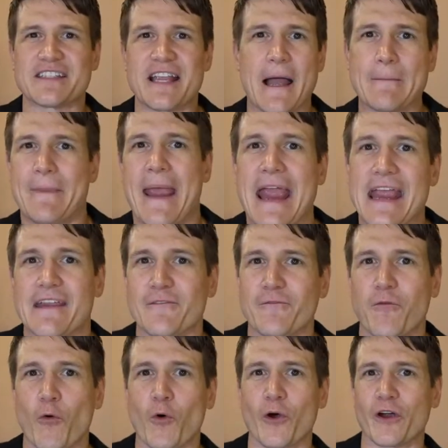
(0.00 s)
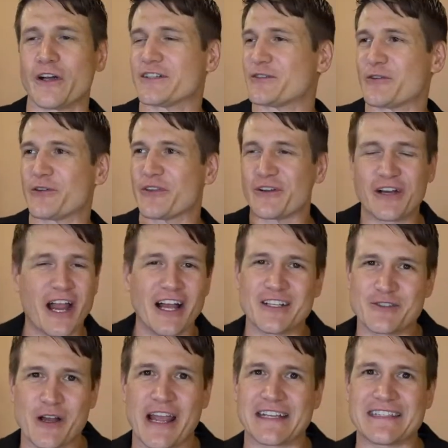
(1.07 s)
is not paying for it or their
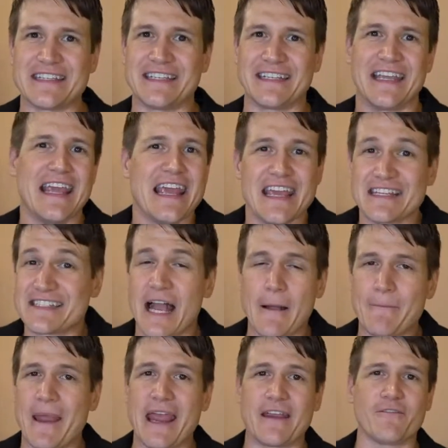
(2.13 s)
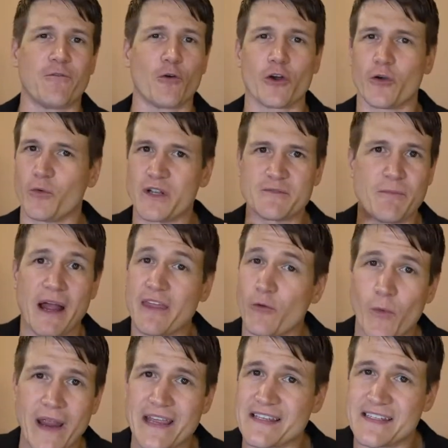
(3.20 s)
contracting is not paying for it, which, by the
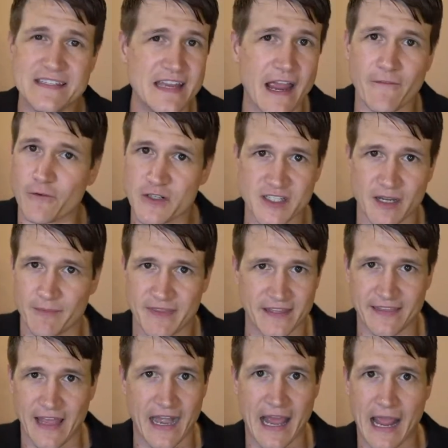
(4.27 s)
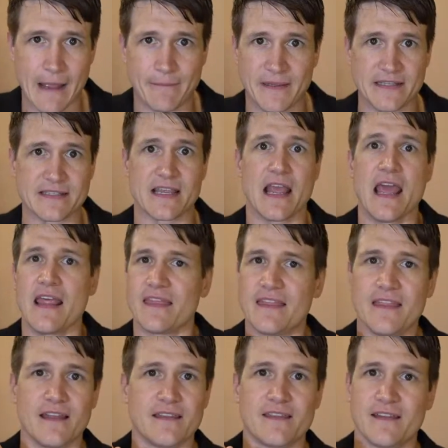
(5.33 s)
way, is never something that happens.
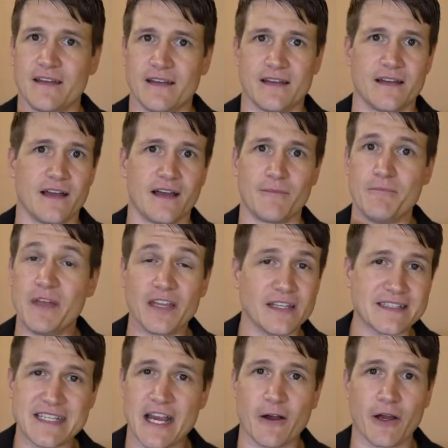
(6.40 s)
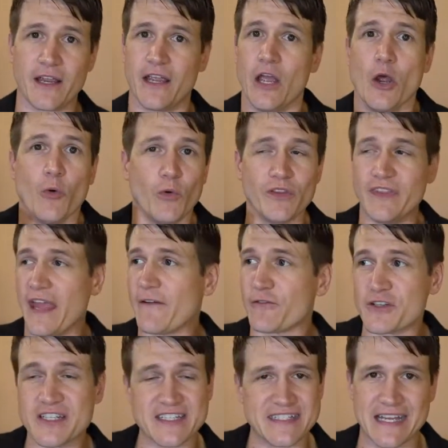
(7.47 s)
The, the uh, military will
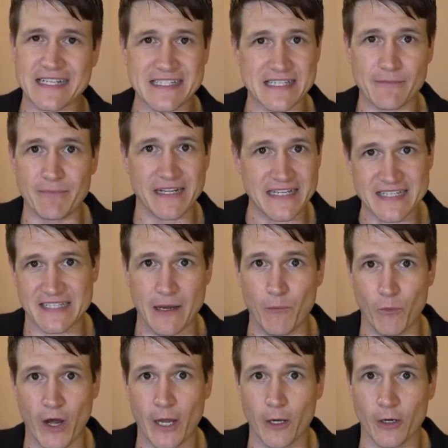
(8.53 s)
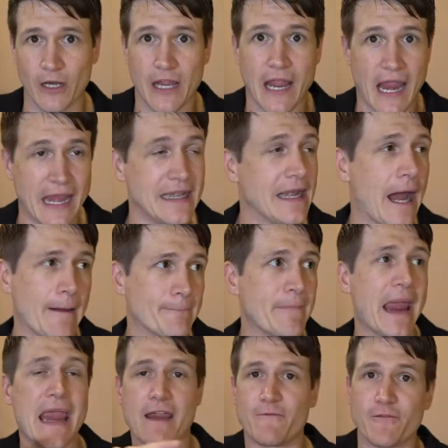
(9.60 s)
never stick somebody somewhere and not
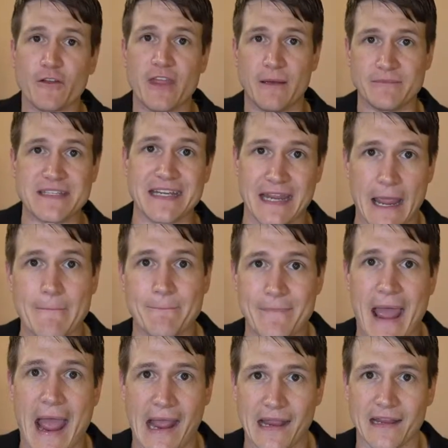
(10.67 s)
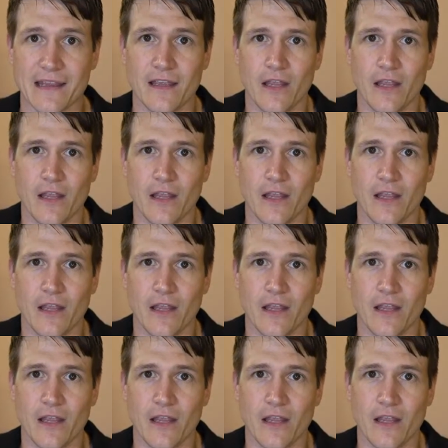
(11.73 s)
pay for them to get back.